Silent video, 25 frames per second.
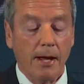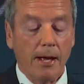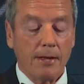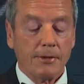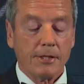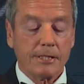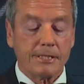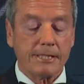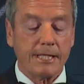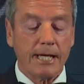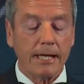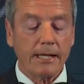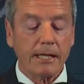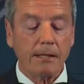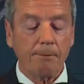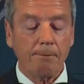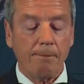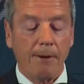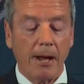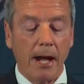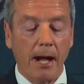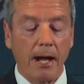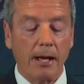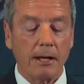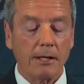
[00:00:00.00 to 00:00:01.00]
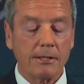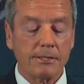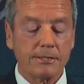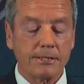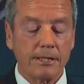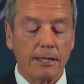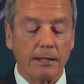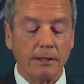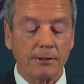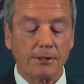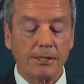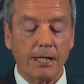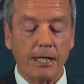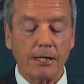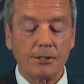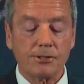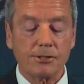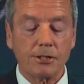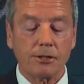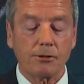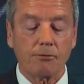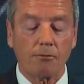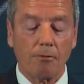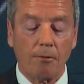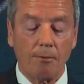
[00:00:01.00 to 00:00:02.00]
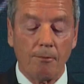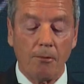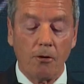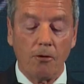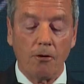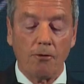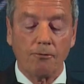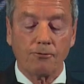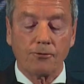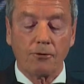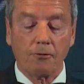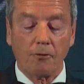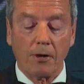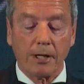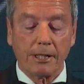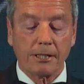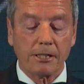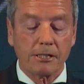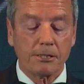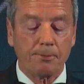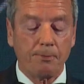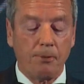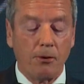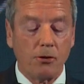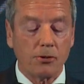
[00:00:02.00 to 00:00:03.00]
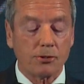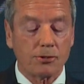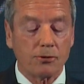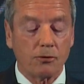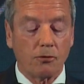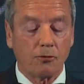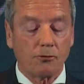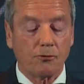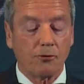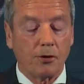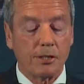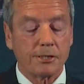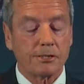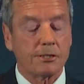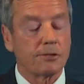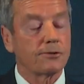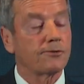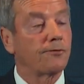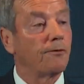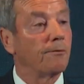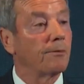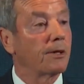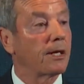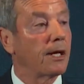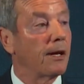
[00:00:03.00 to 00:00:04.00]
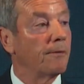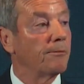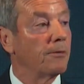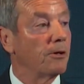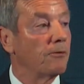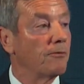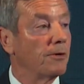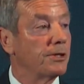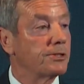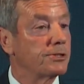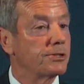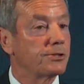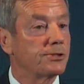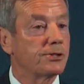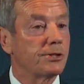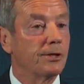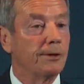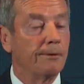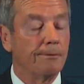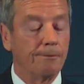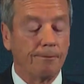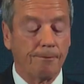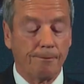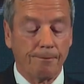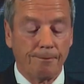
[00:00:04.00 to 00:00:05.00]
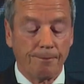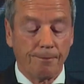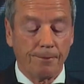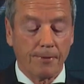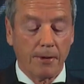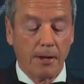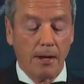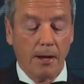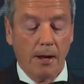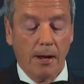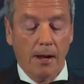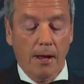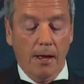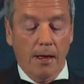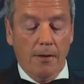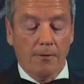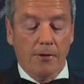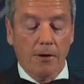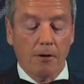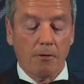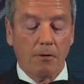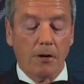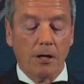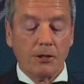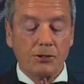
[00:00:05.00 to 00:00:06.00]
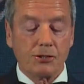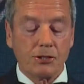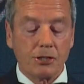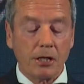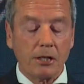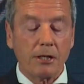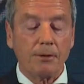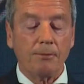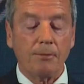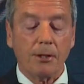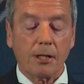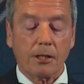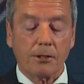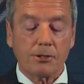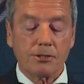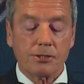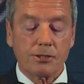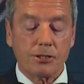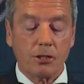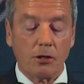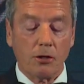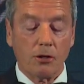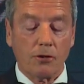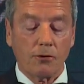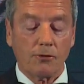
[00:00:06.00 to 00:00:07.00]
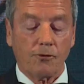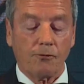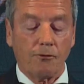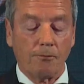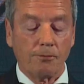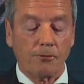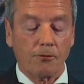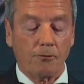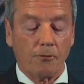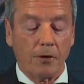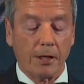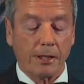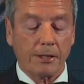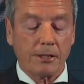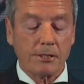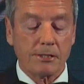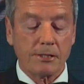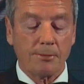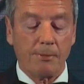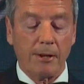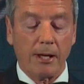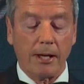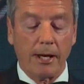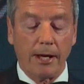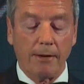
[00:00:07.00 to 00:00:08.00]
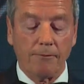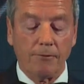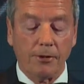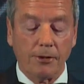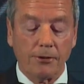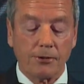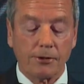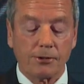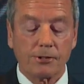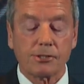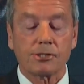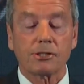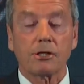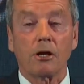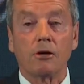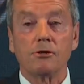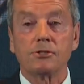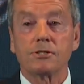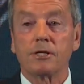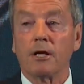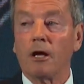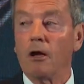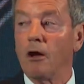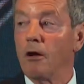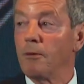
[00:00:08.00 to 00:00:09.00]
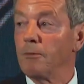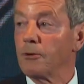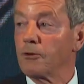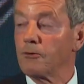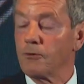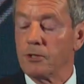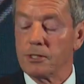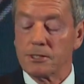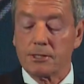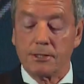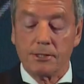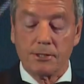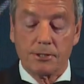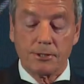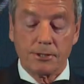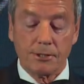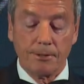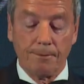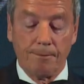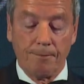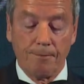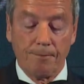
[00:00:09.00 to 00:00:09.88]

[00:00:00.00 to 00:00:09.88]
The second part is the intention to remove directors' personal addresses from the company register. There are legitimate concerns from directors about having to disclose their home addresses.